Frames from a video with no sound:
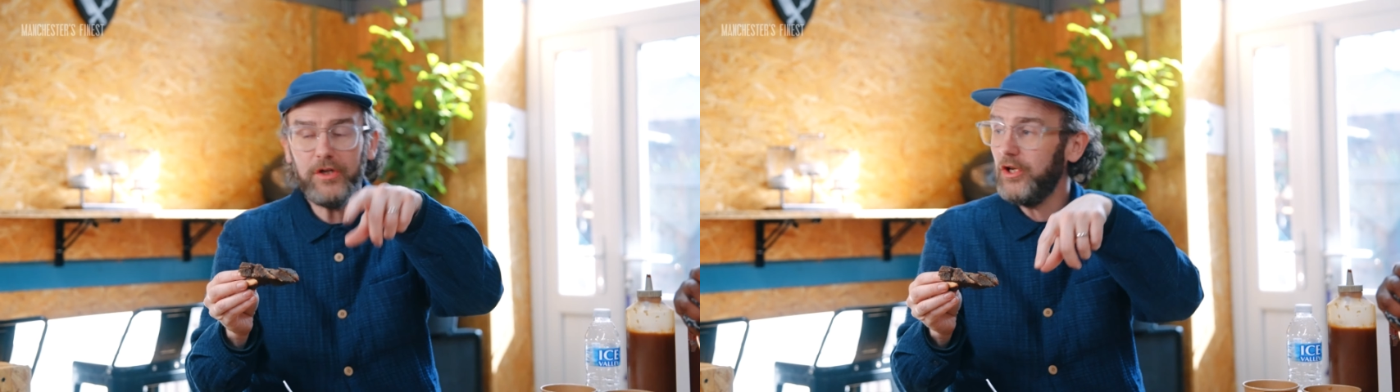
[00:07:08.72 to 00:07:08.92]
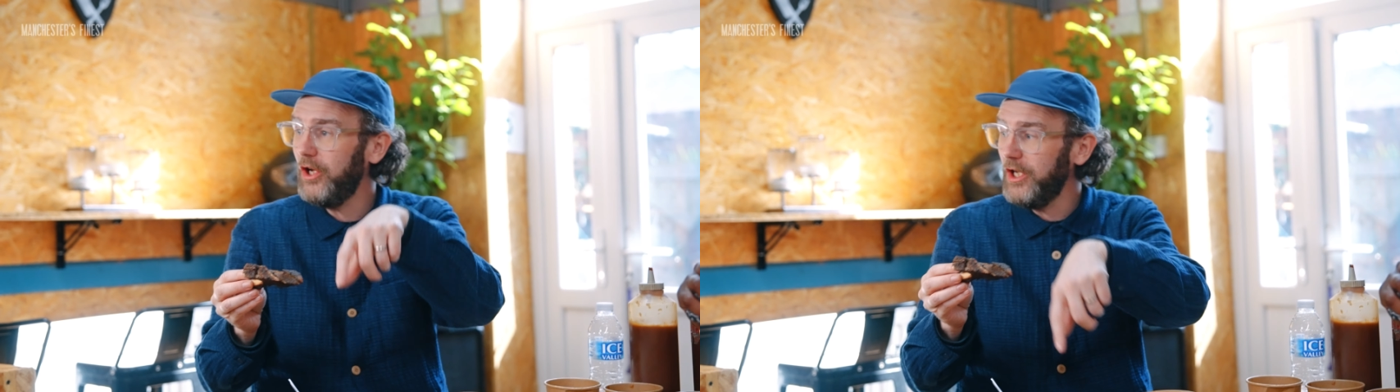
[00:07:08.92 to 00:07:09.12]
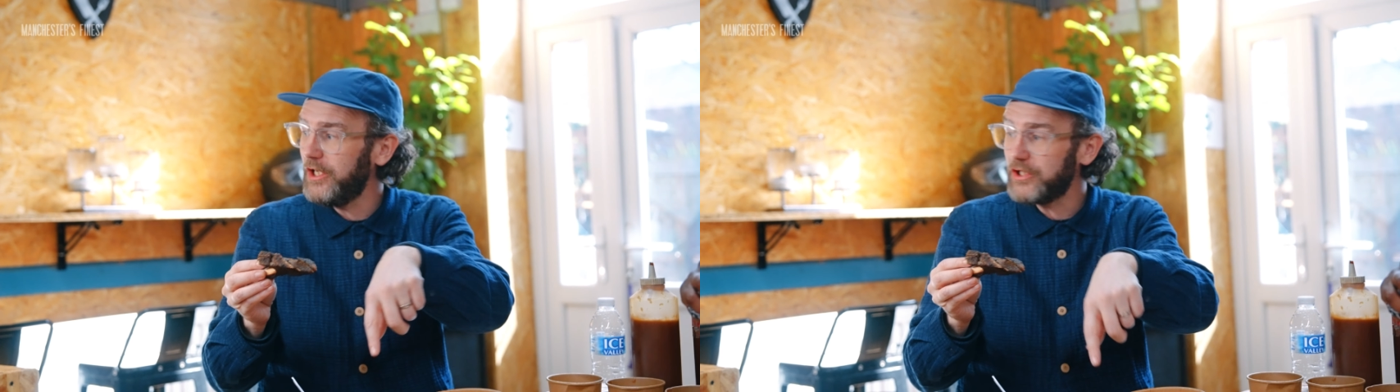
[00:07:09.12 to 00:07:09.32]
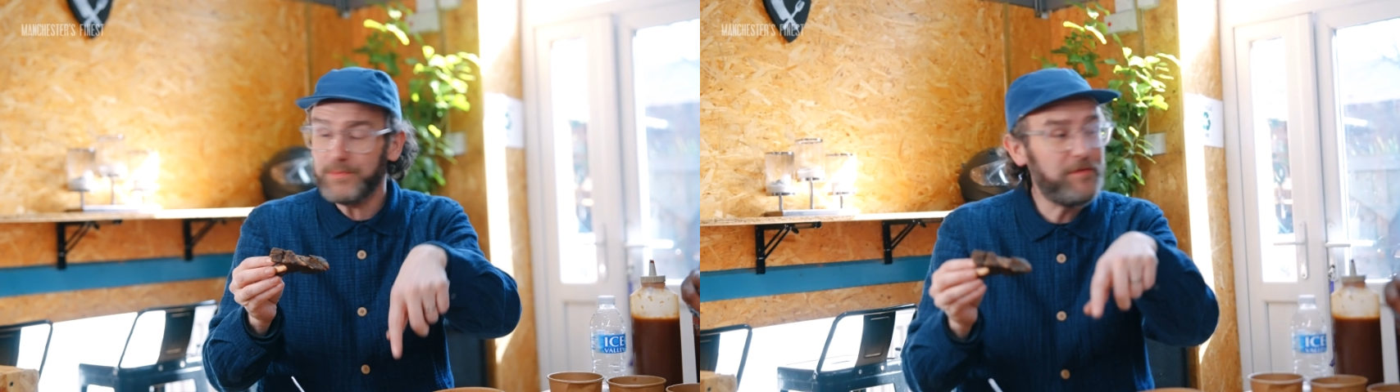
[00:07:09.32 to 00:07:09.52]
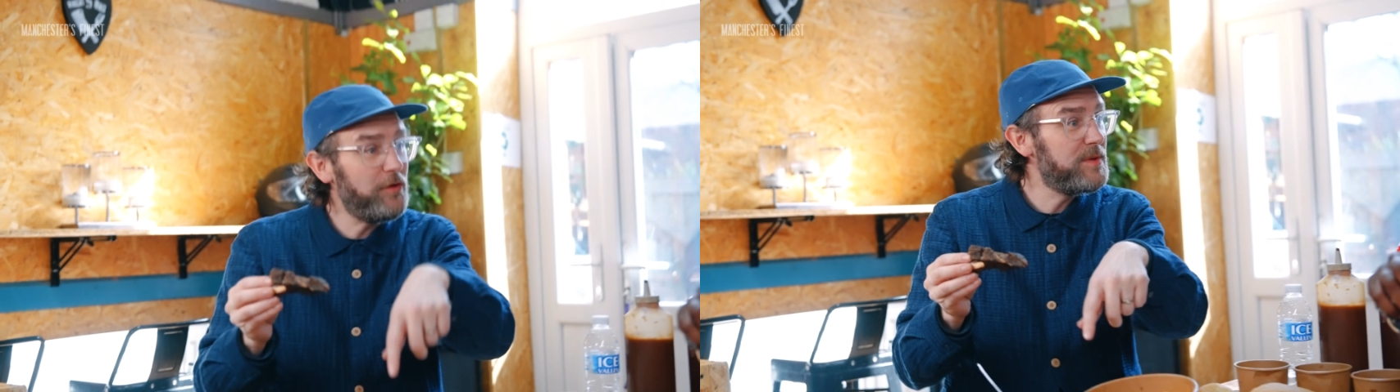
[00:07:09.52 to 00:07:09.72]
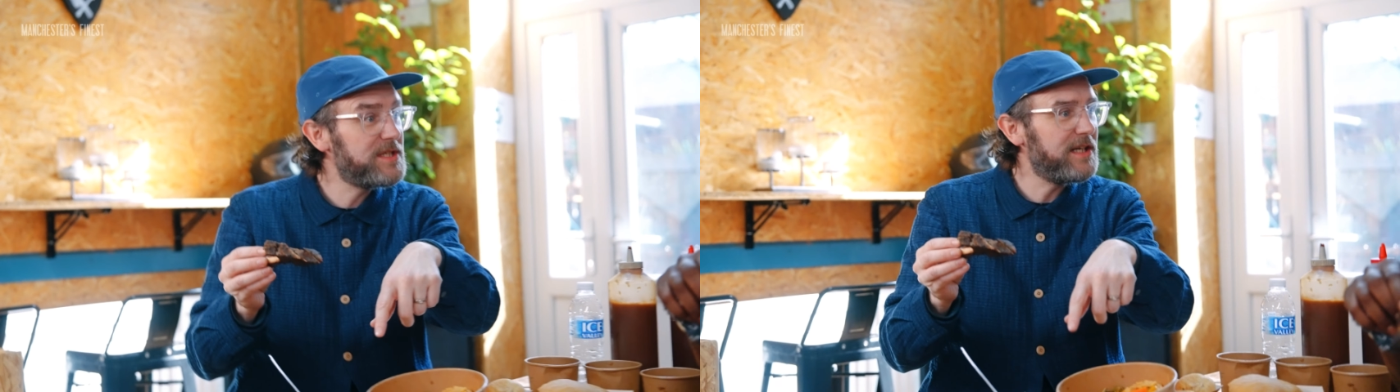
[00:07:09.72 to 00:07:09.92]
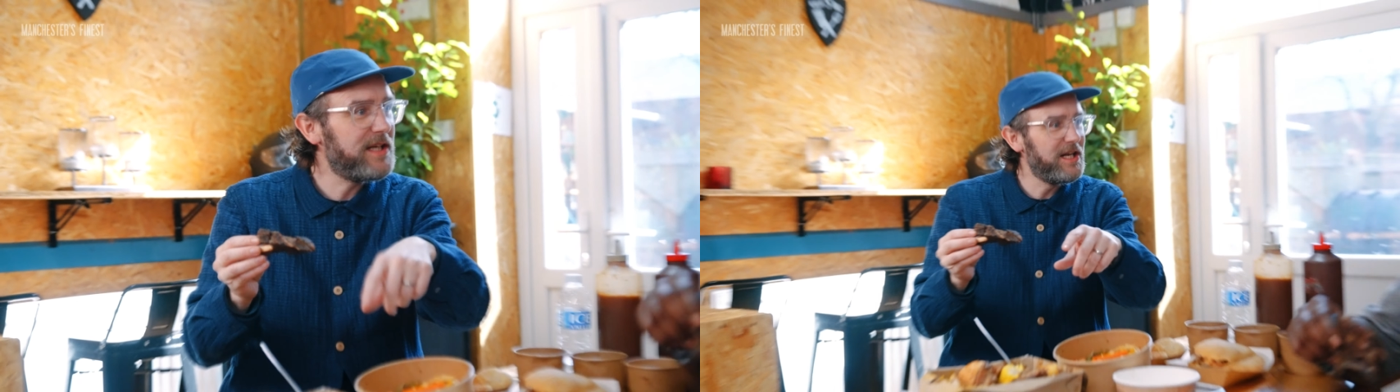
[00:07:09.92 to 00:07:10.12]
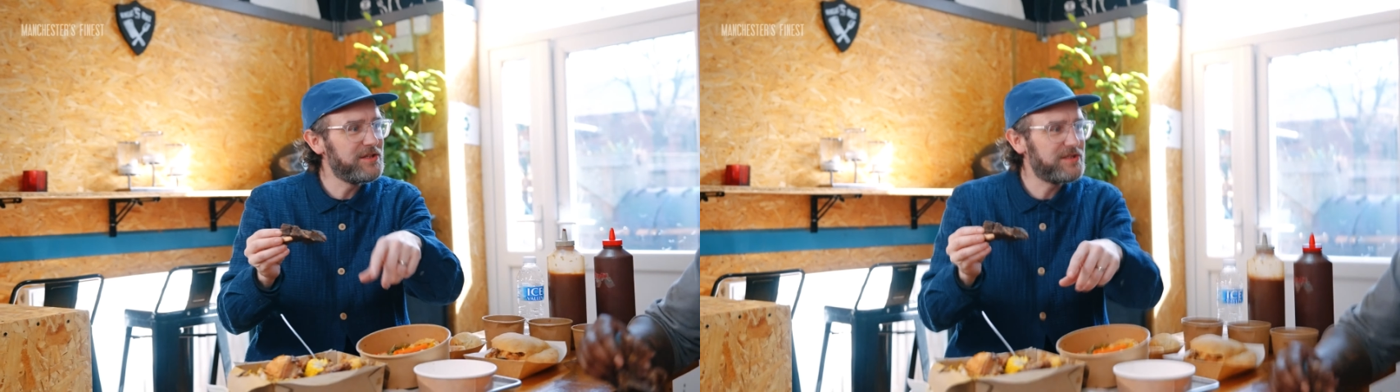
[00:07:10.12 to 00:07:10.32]
earlier, just before we sat
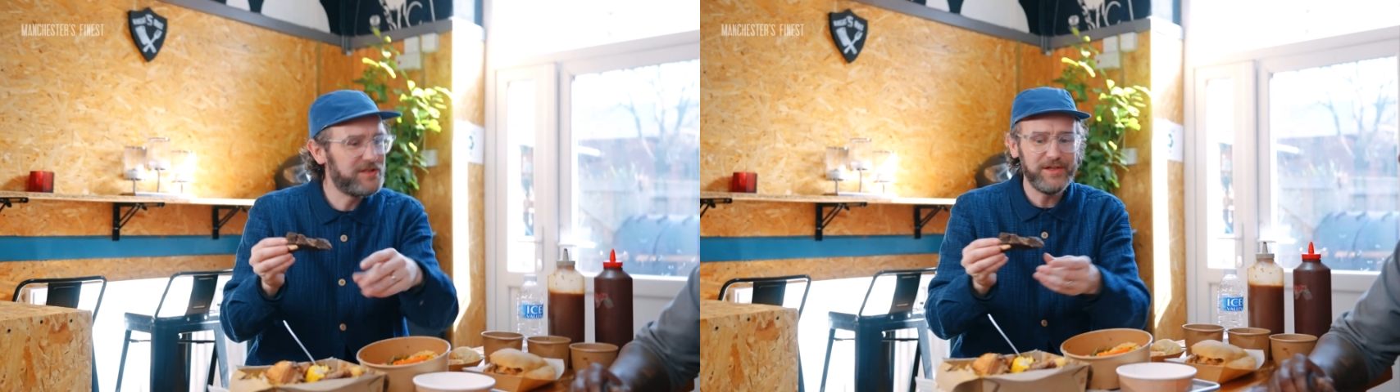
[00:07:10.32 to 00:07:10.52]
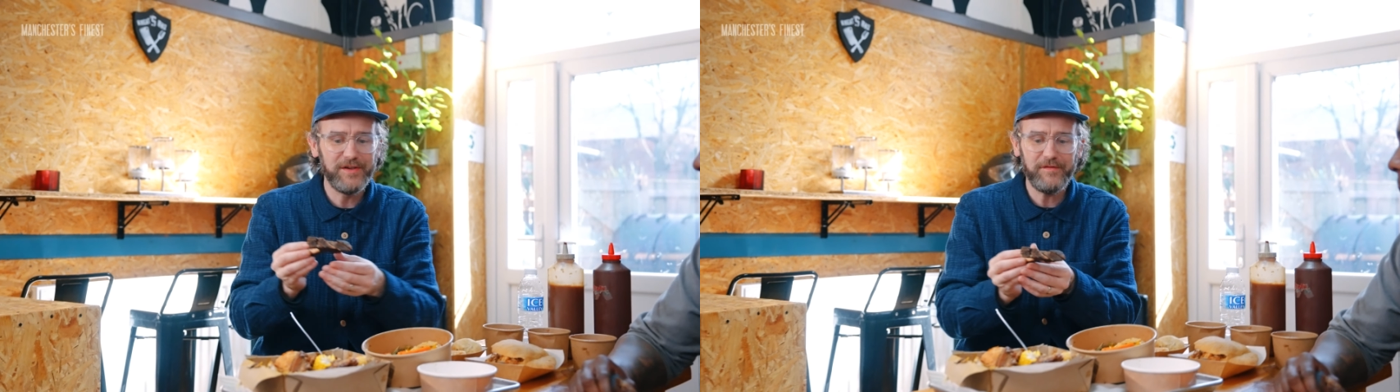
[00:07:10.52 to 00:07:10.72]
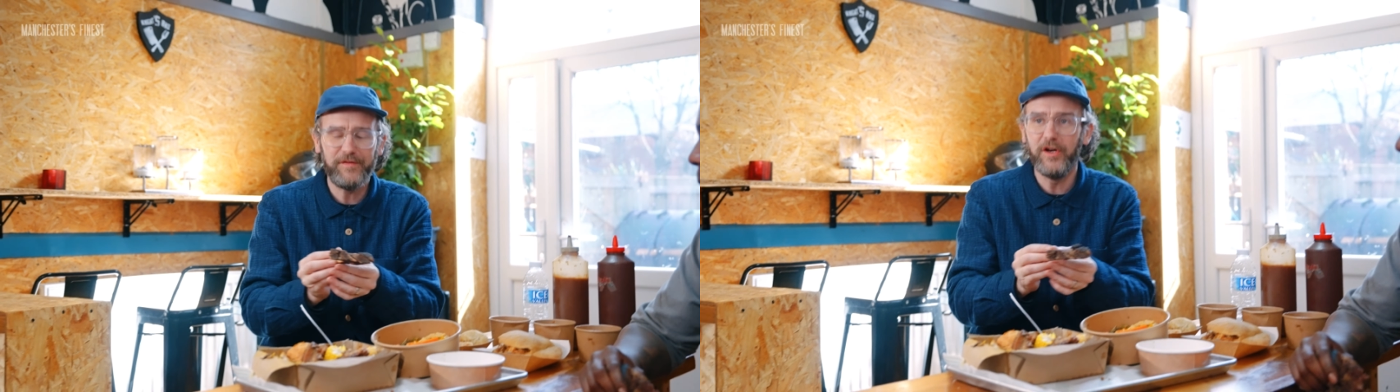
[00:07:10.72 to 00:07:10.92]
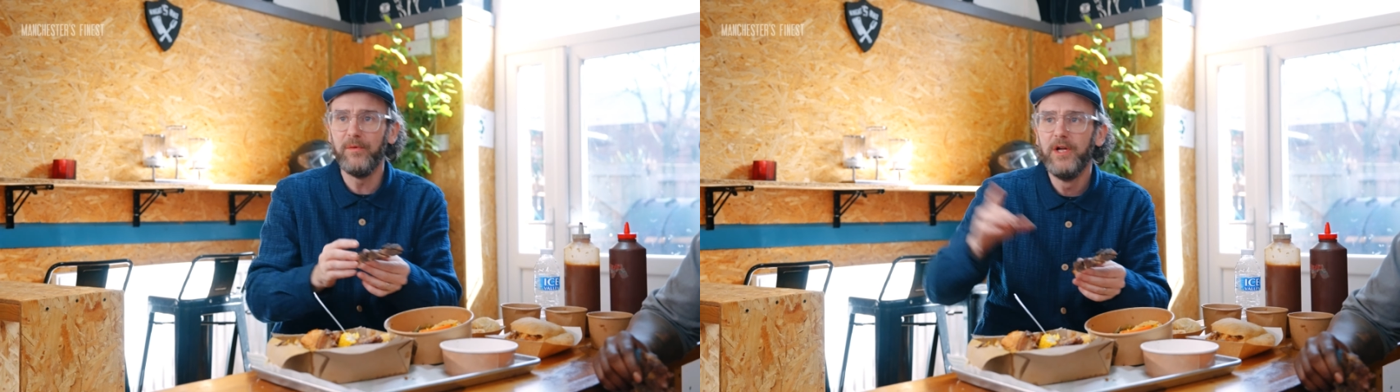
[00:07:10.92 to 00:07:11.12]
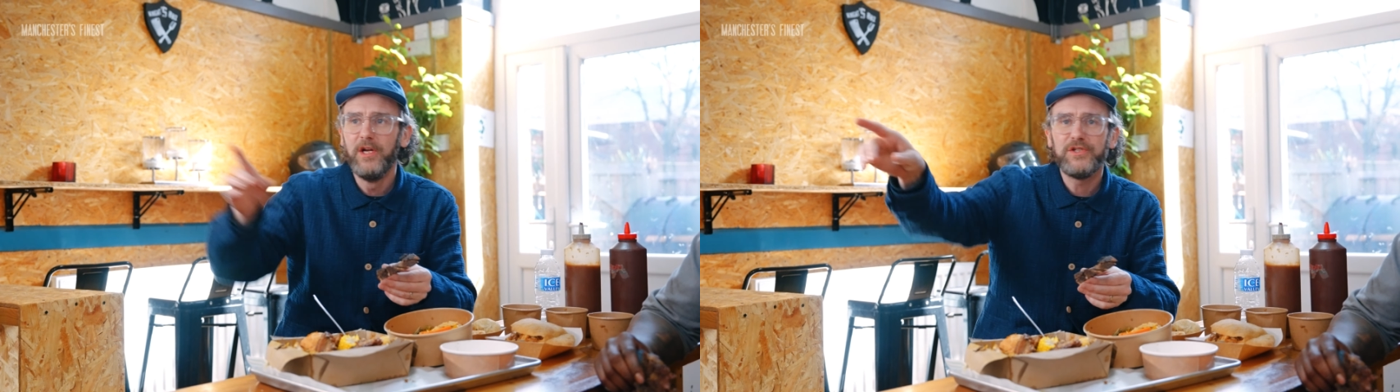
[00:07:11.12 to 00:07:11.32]
down to film,